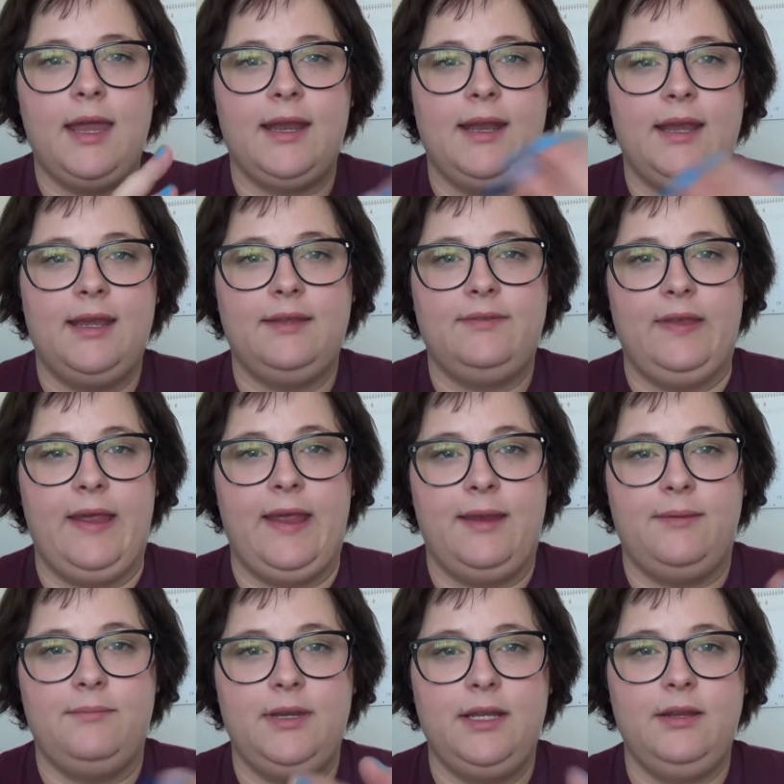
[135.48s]
It is
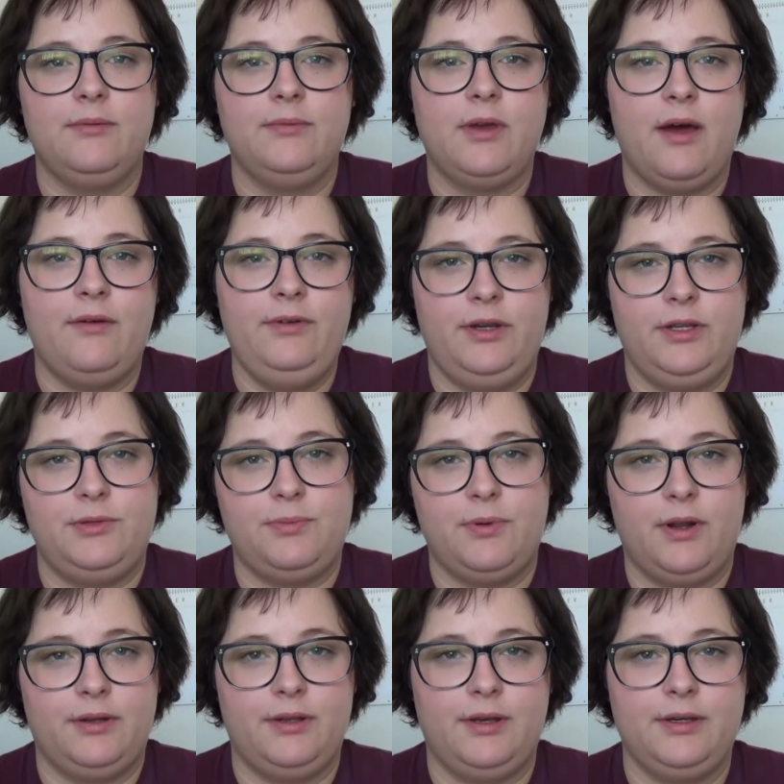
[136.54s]
a medium coverage
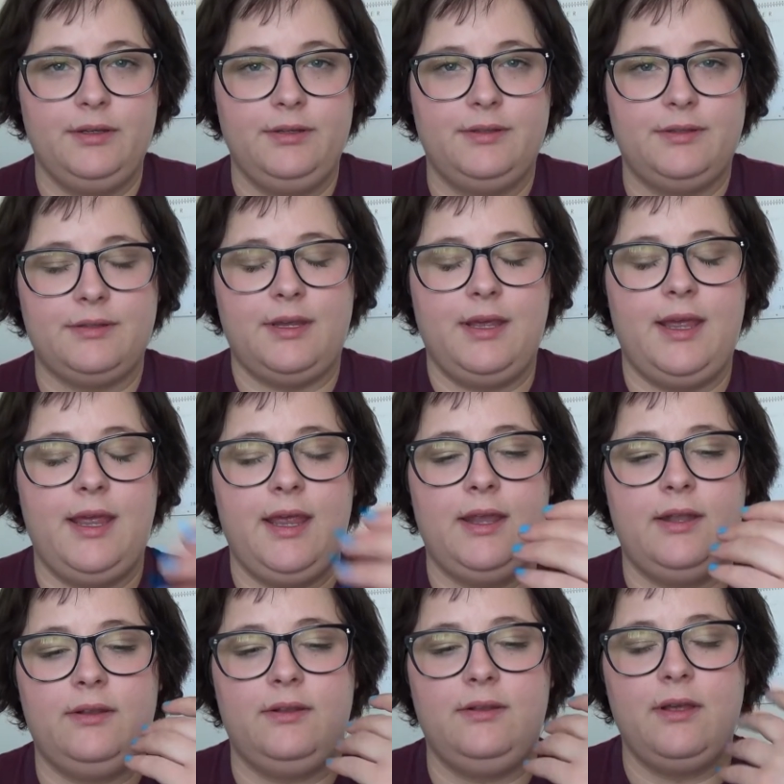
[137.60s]
product.
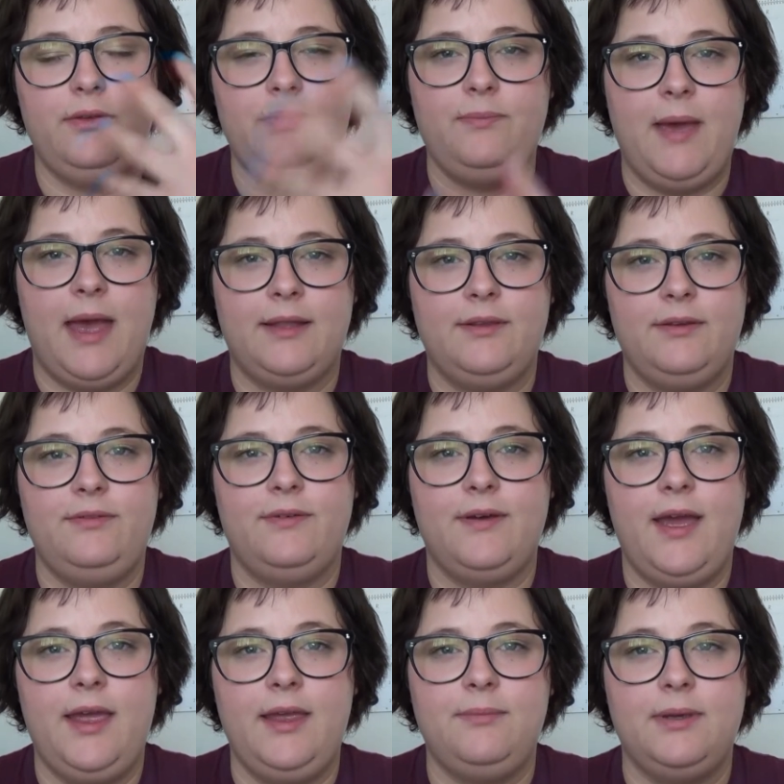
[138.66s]
It does
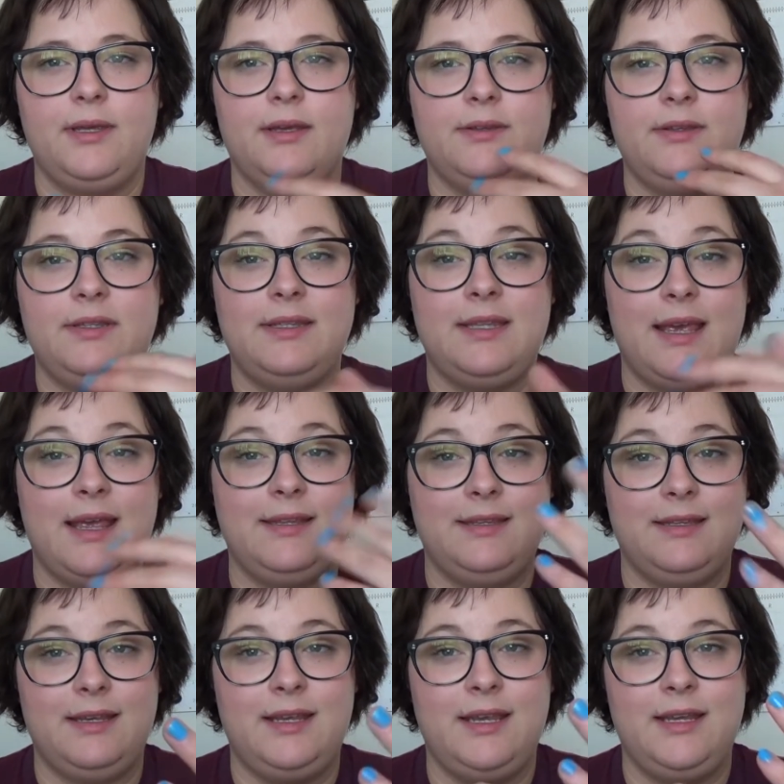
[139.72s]
mattify because it
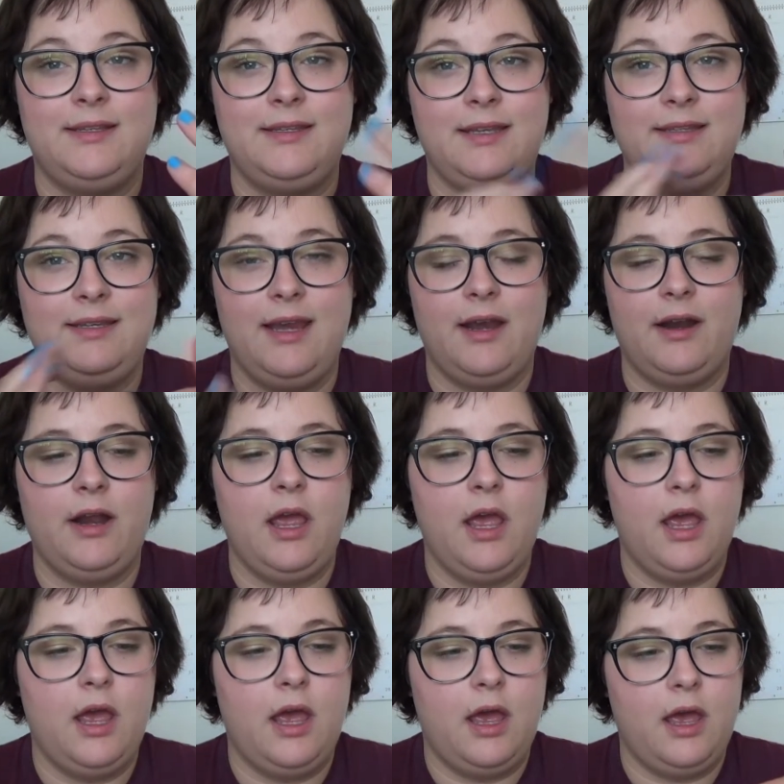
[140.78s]
says here,
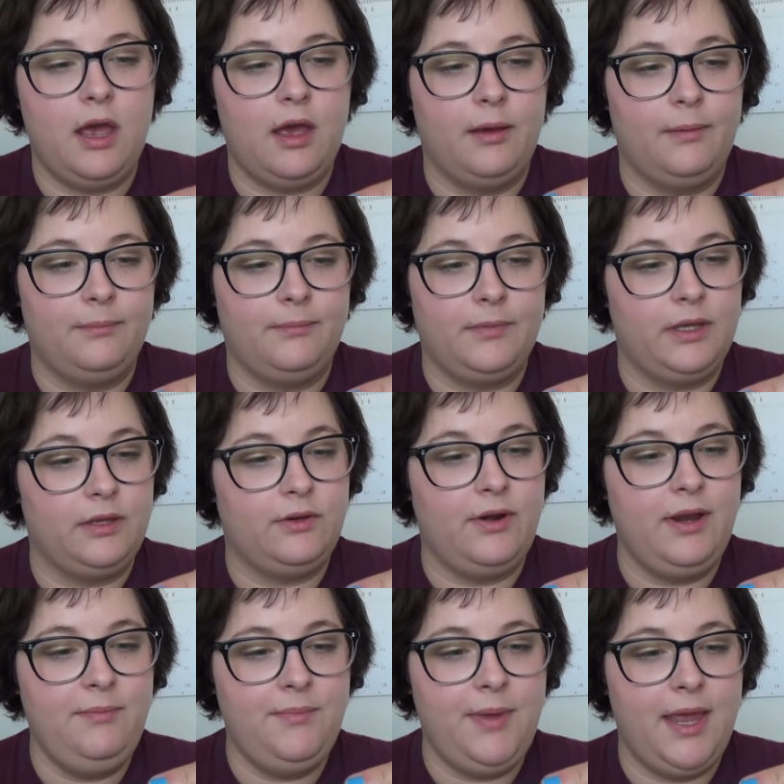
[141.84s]

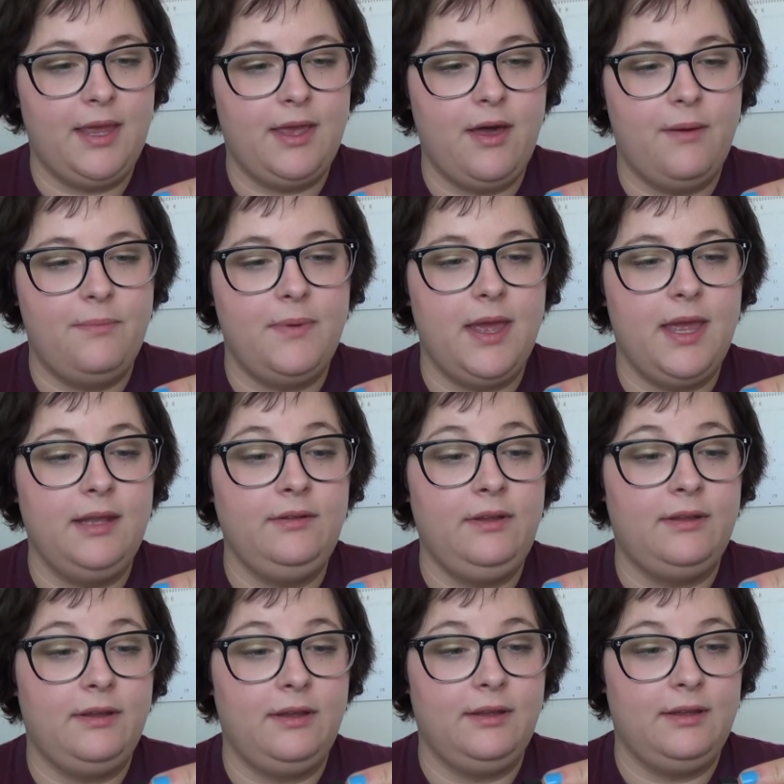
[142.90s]
cream makeup
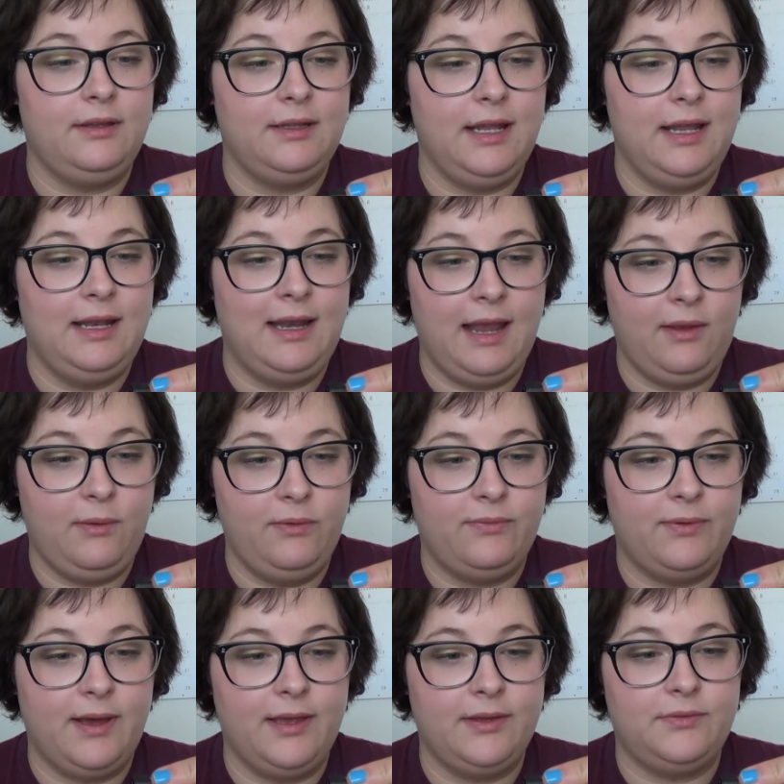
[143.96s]
instantly
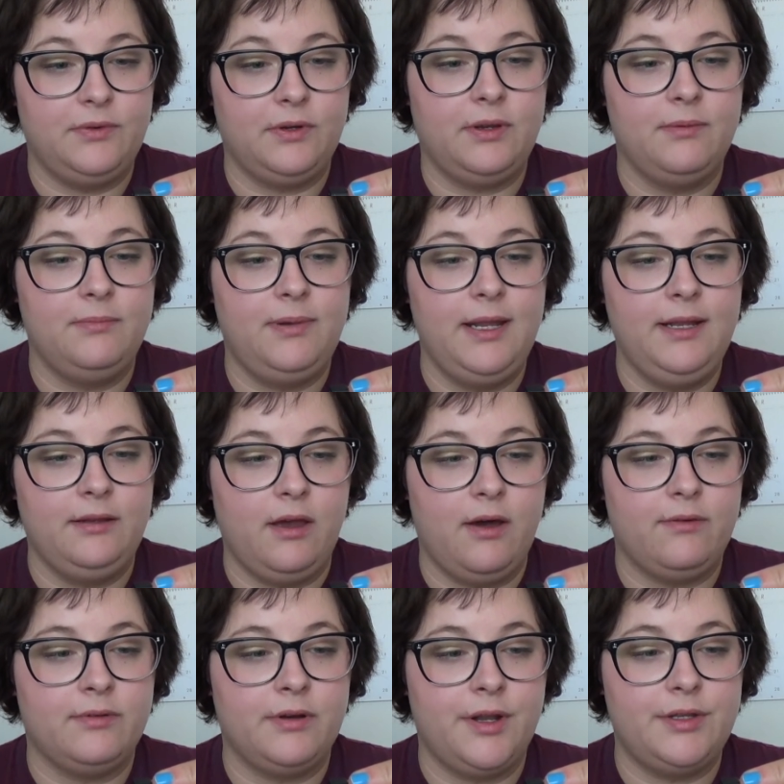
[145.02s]
liquefies for complete
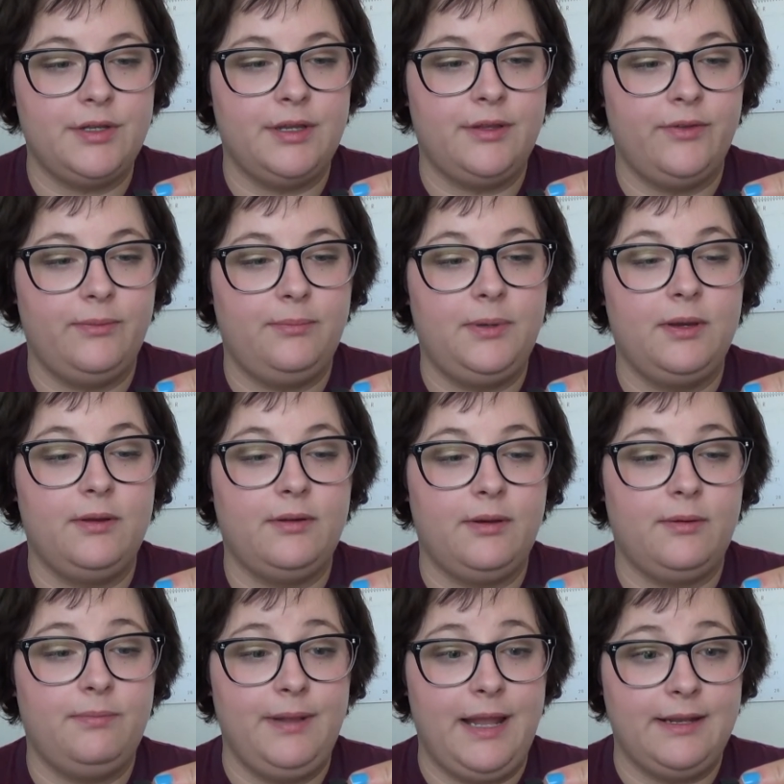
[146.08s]
coverage and
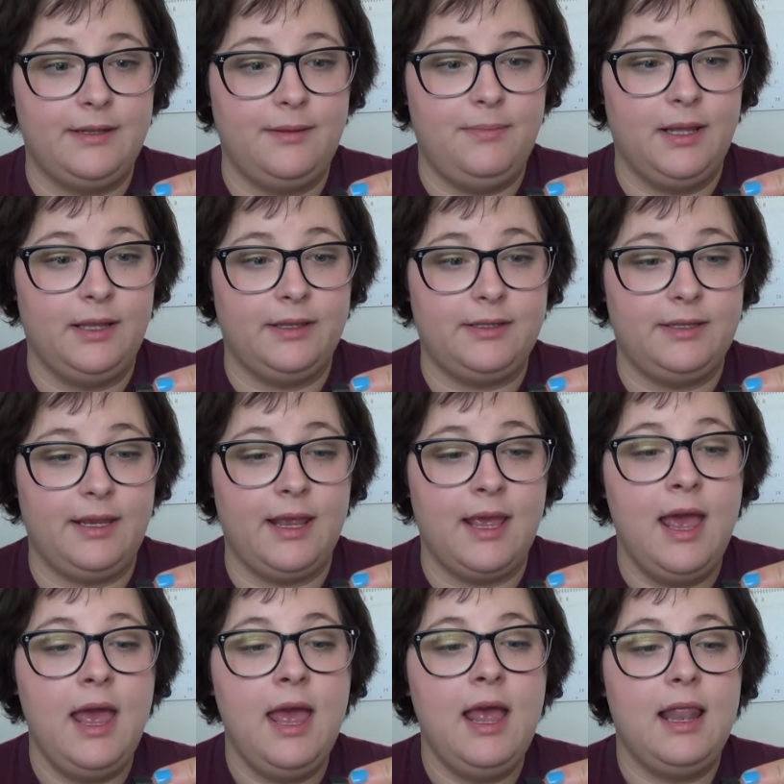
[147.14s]
superior blendability.
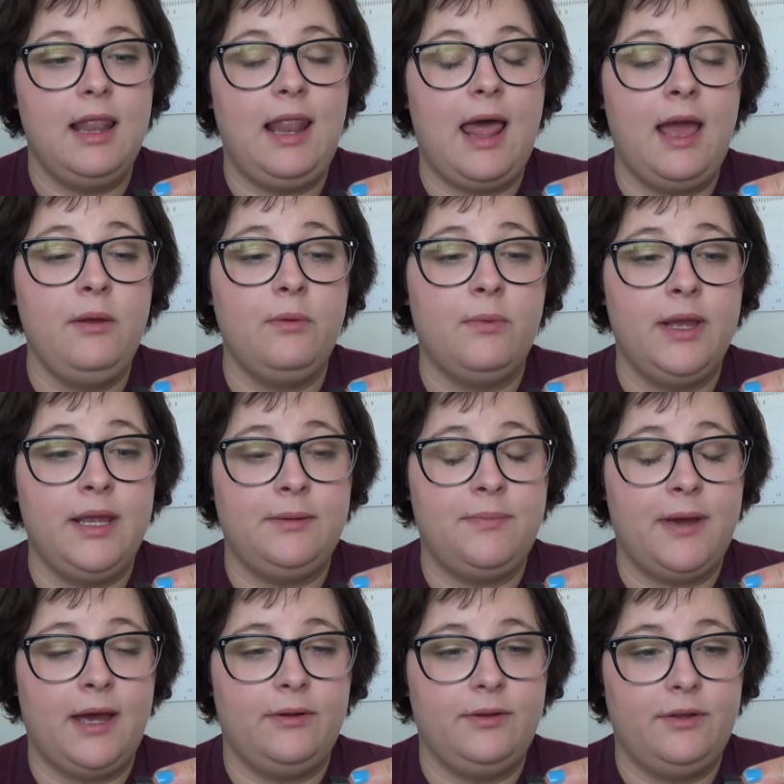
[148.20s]

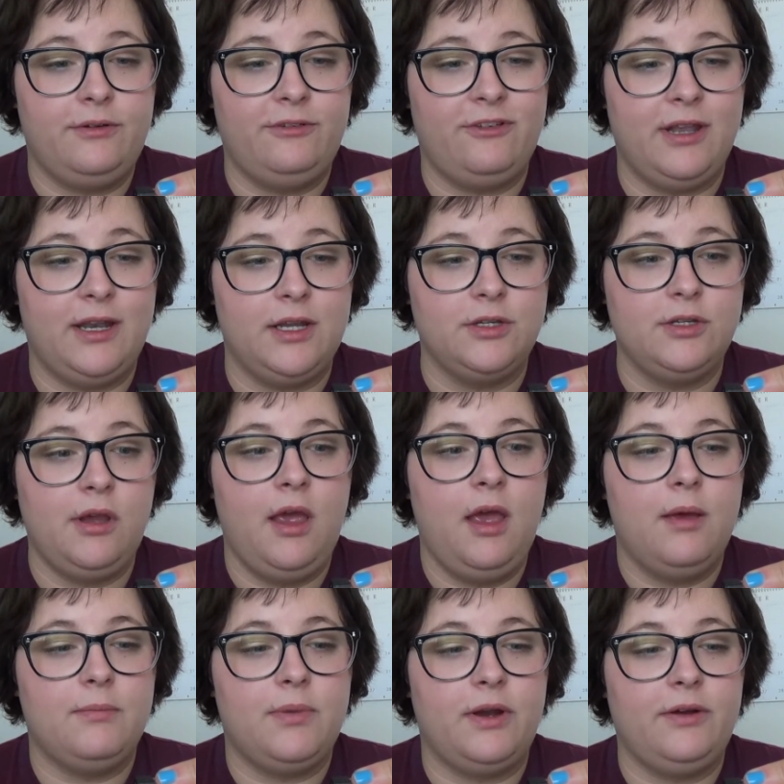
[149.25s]
Lightweight powder finish,
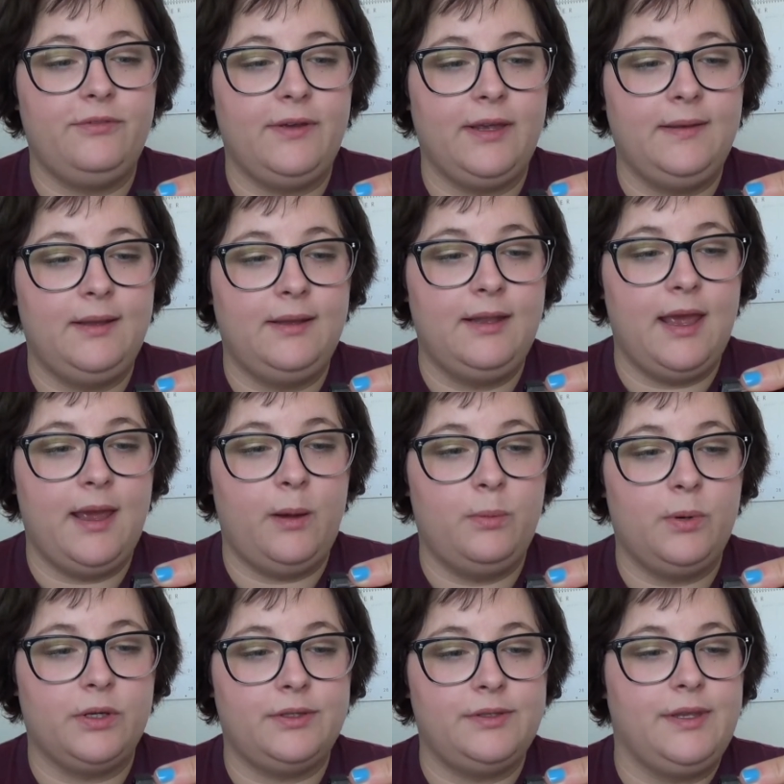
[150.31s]
perfected
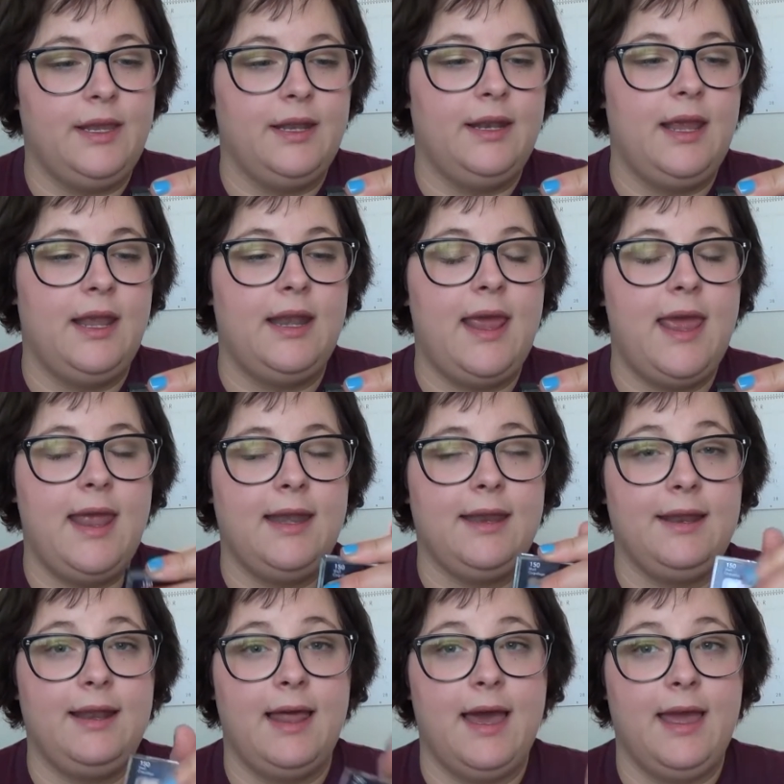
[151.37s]
airbrush skin in
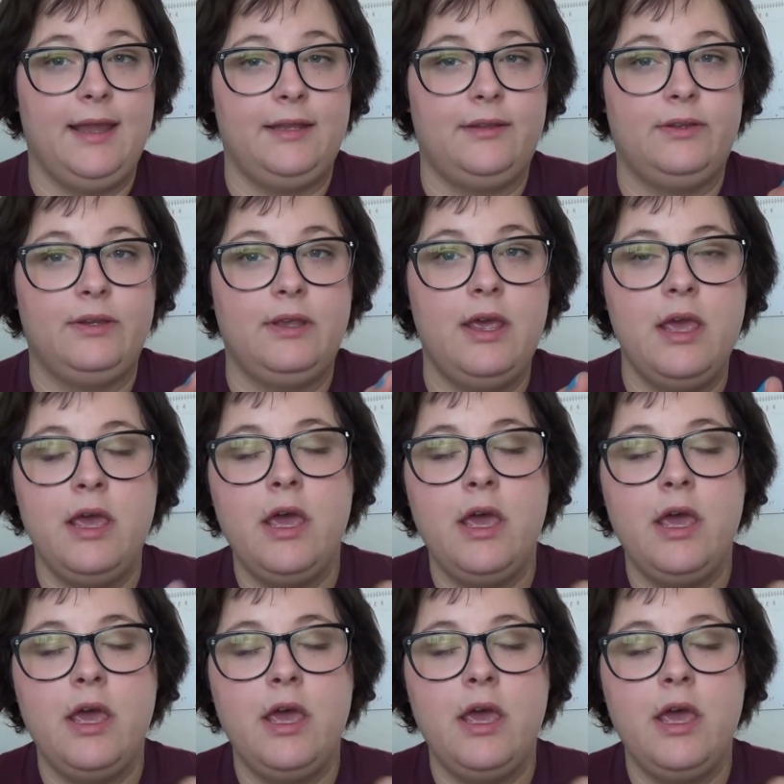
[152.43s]
any light.